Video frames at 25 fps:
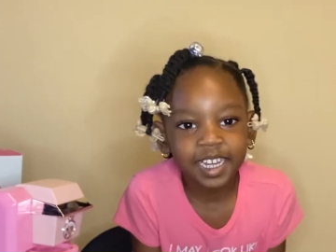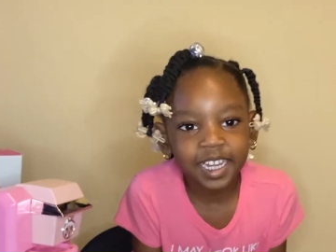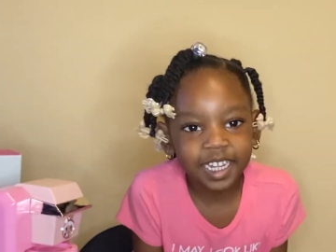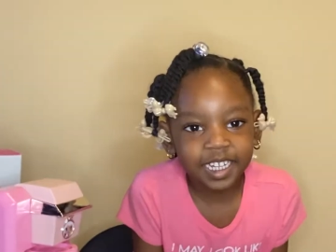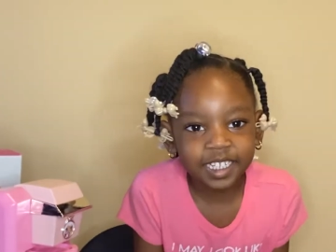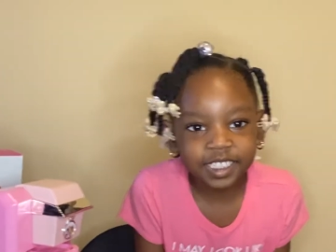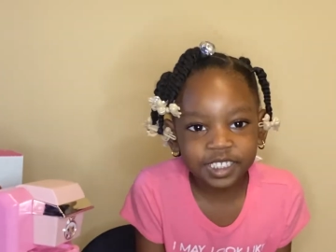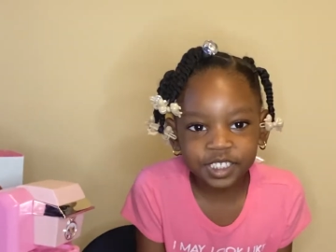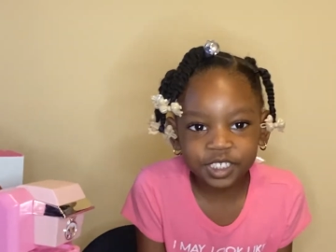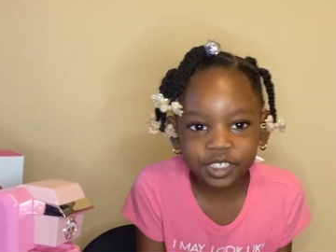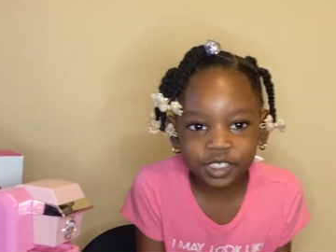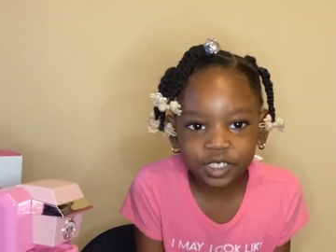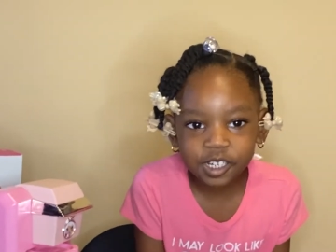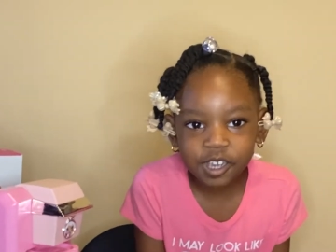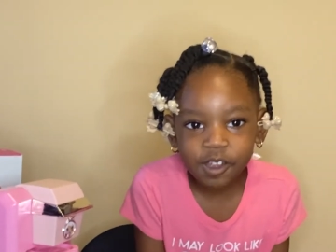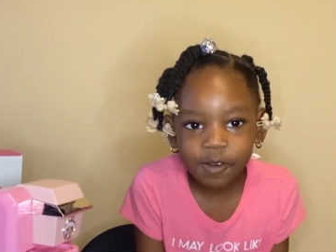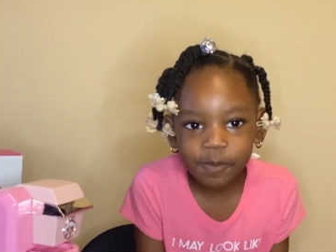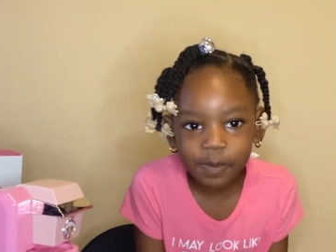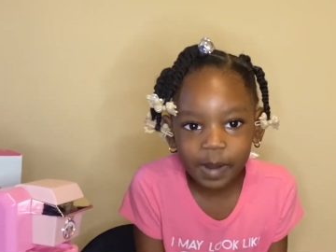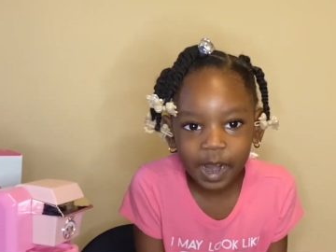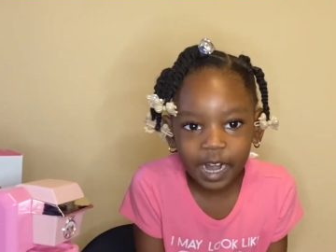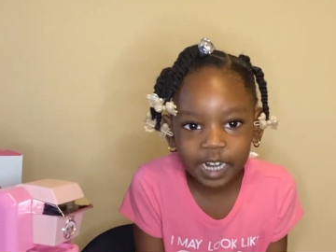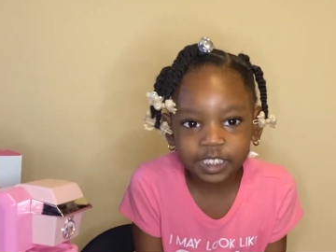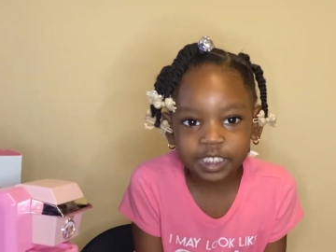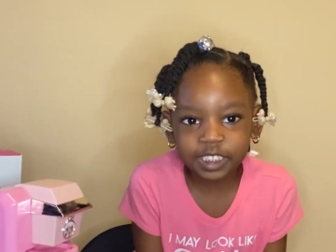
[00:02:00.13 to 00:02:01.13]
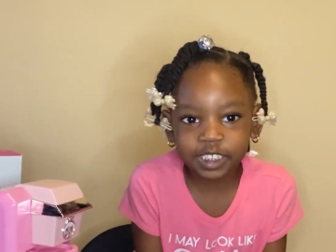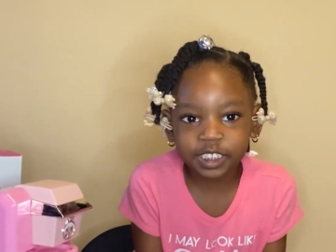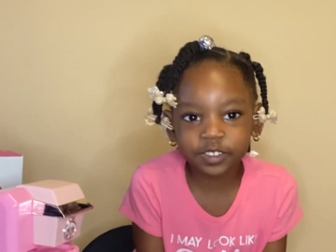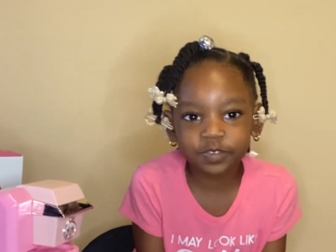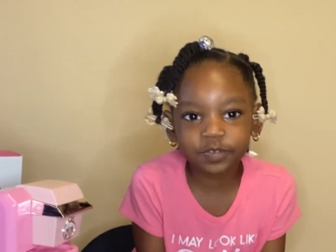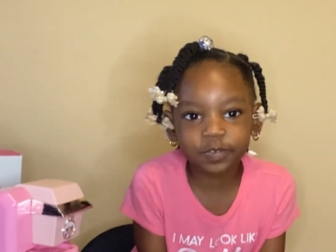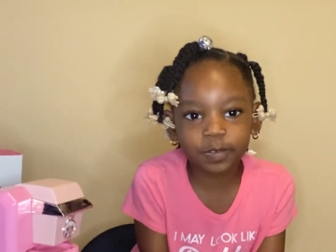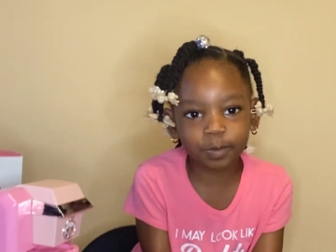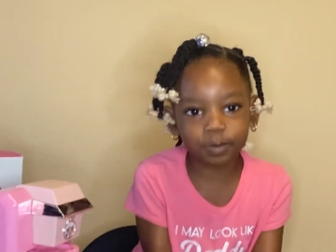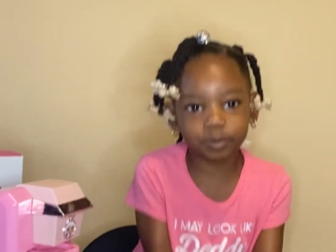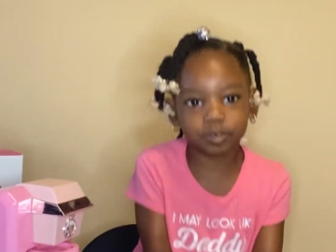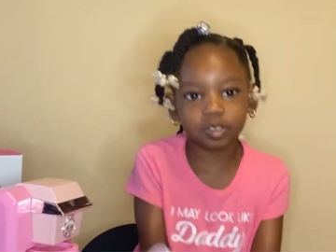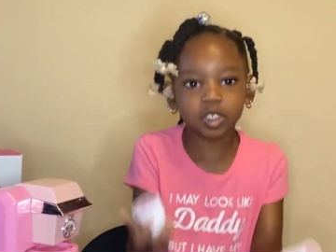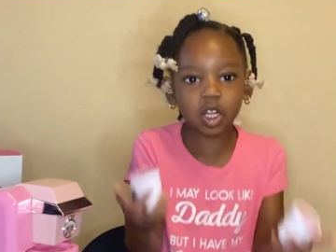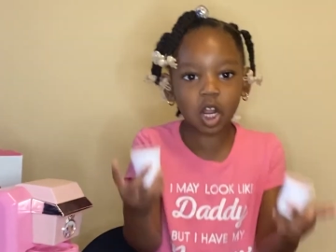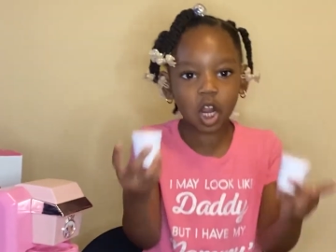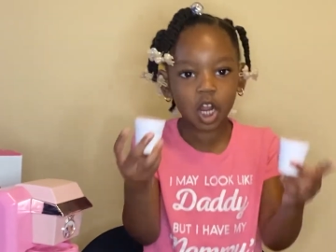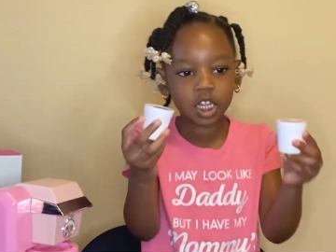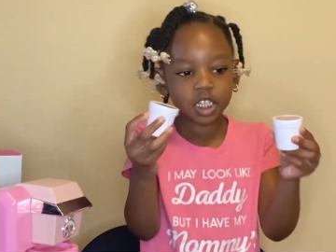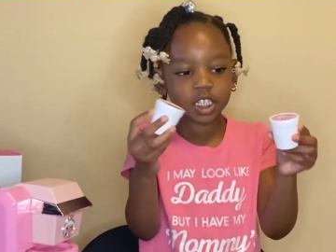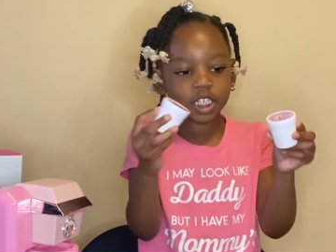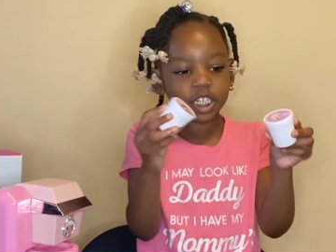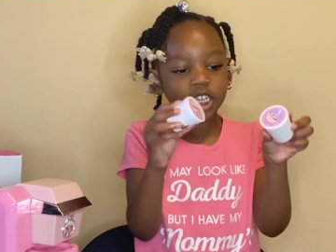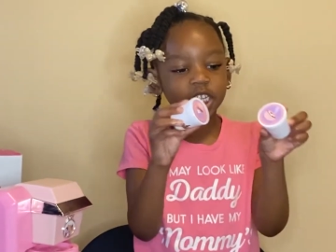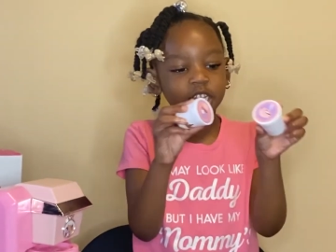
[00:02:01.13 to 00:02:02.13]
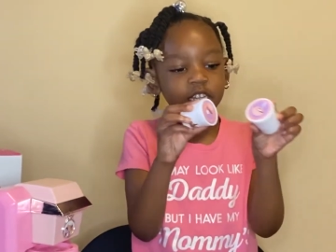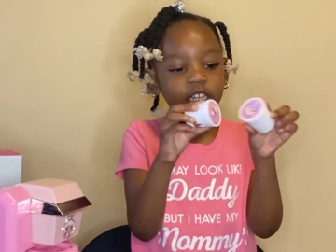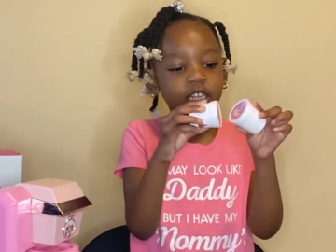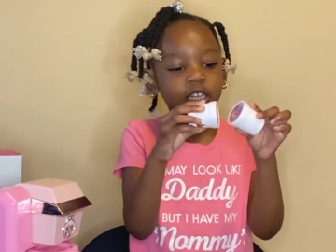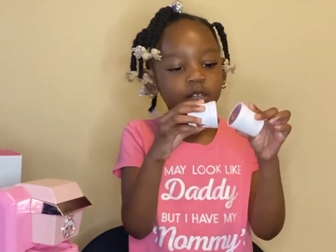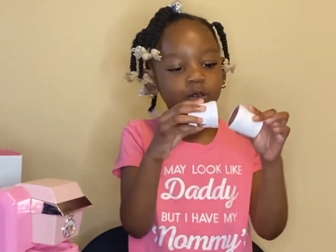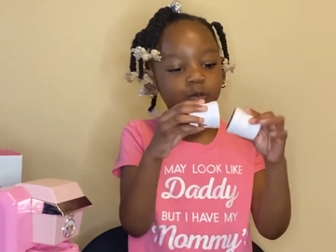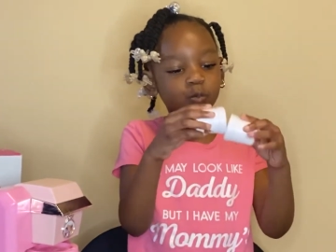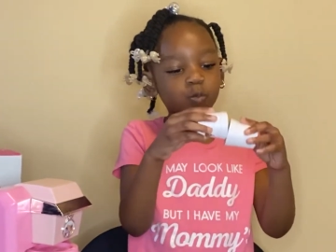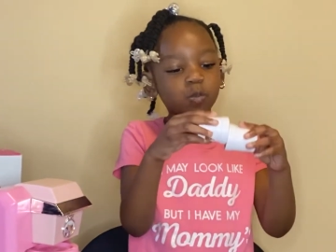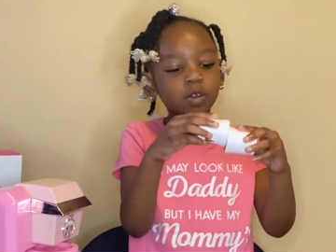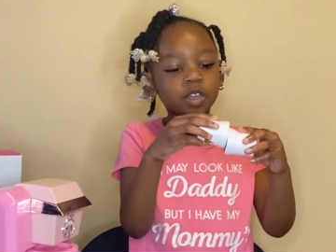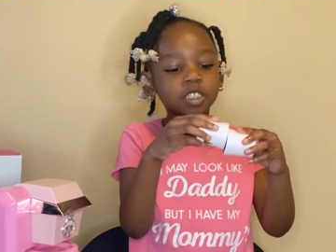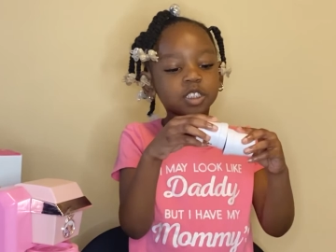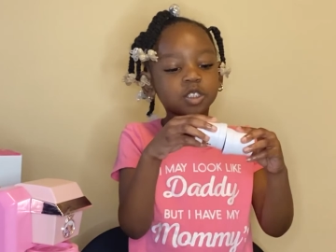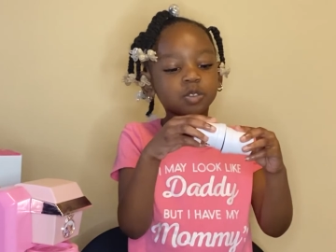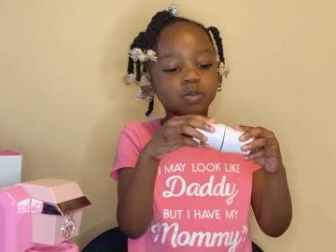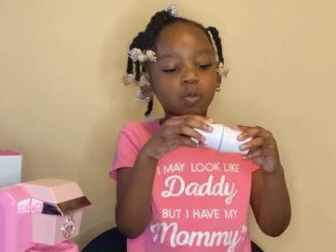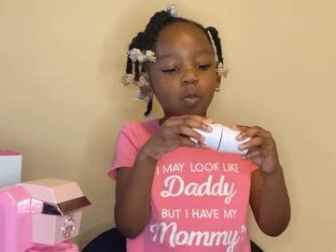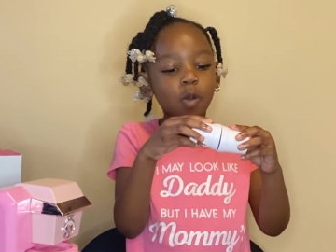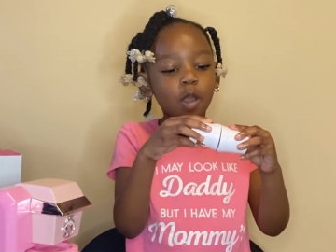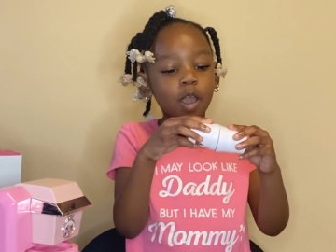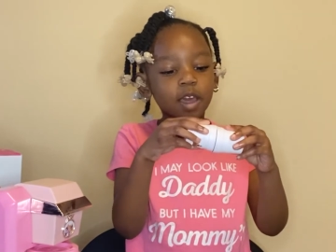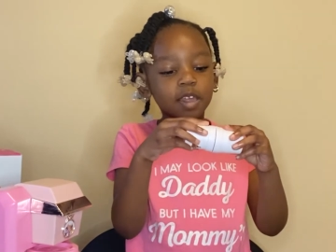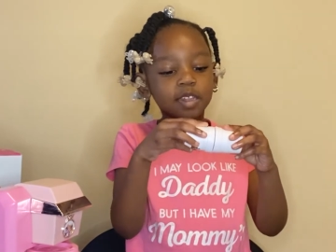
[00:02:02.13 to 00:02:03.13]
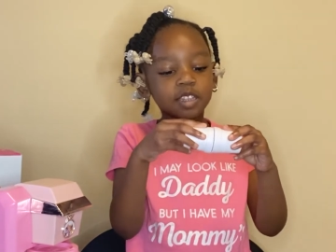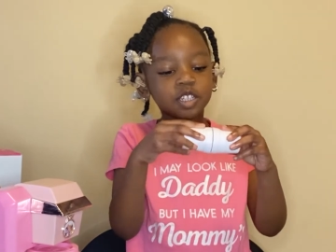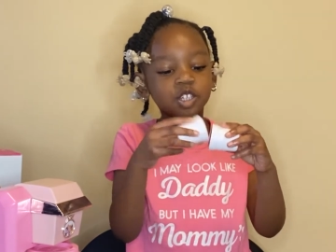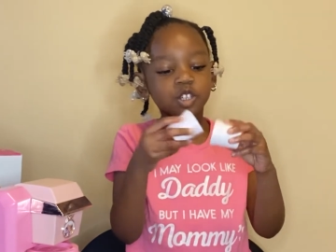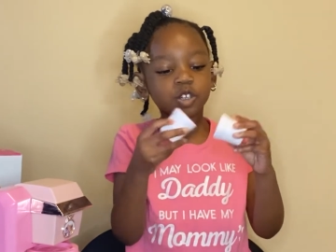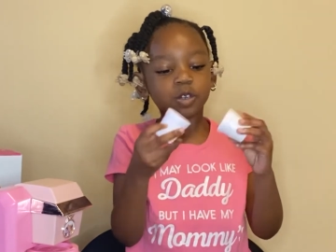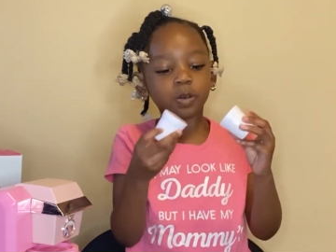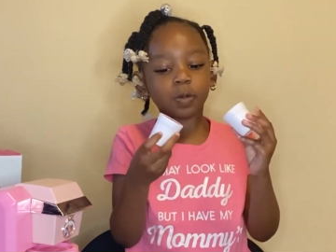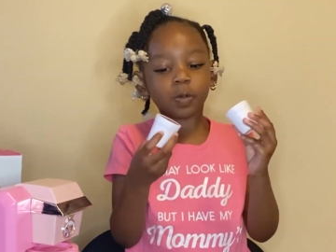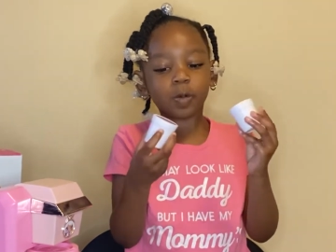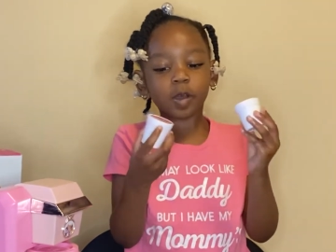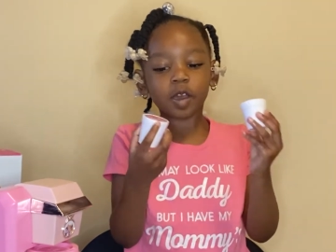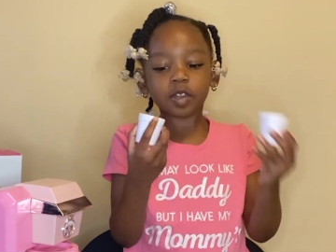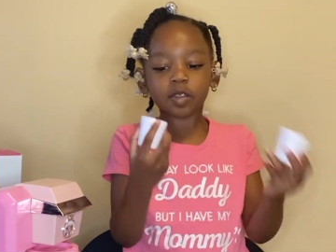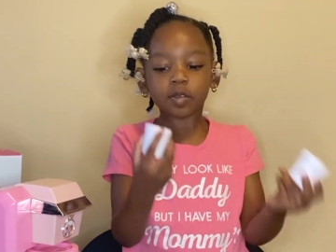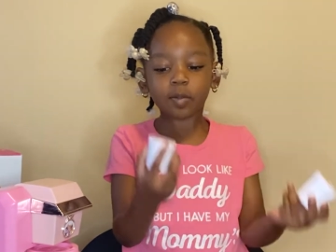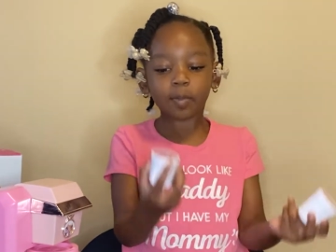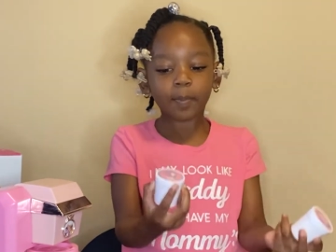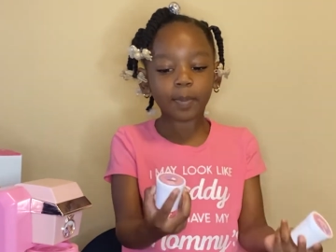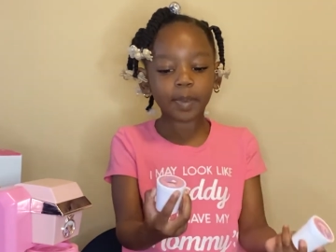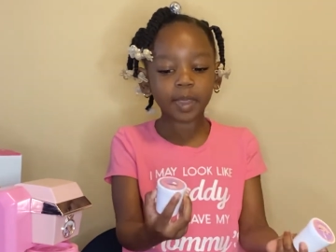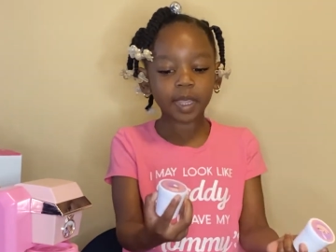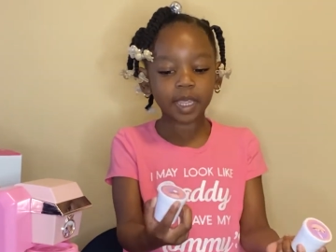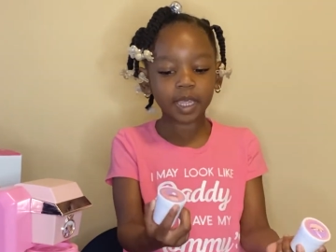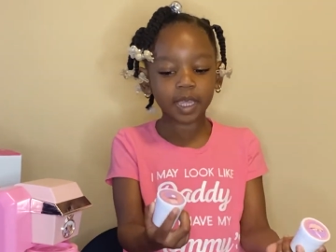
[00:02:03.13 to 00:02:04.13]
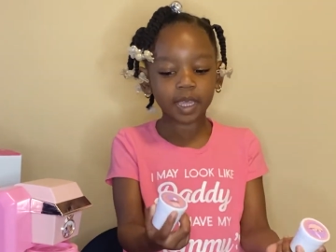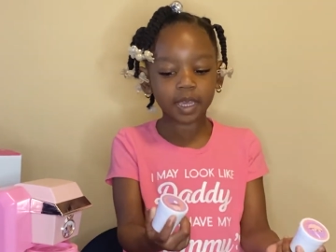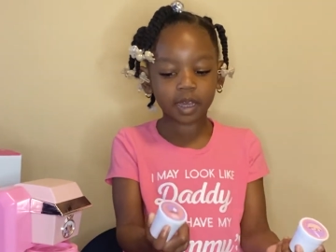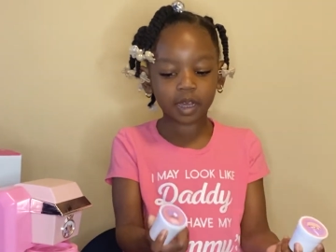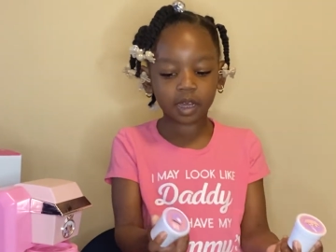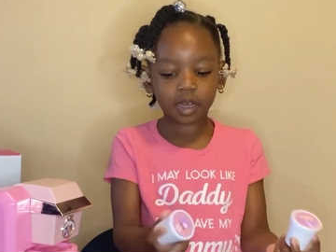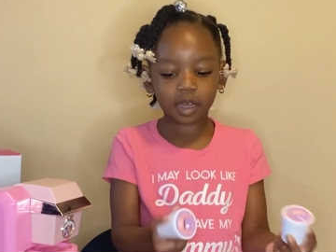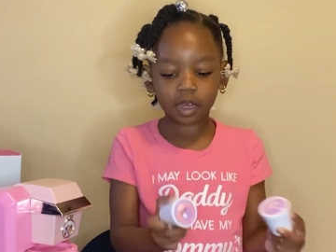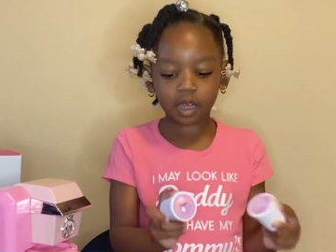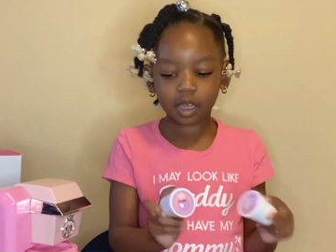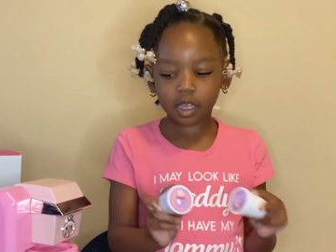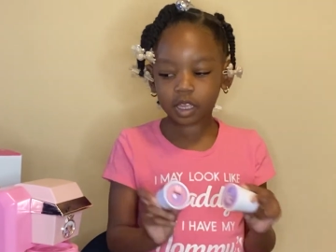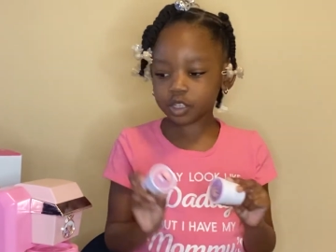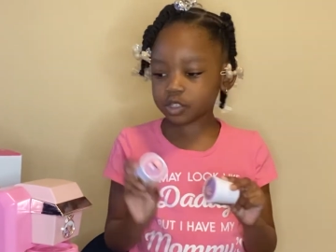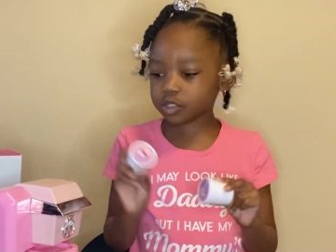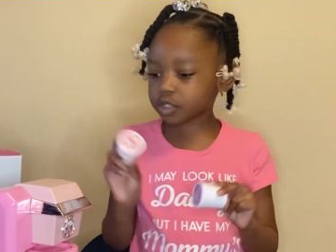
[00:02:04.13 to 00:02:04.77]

And you can buy this from Target, and which one you want to pick.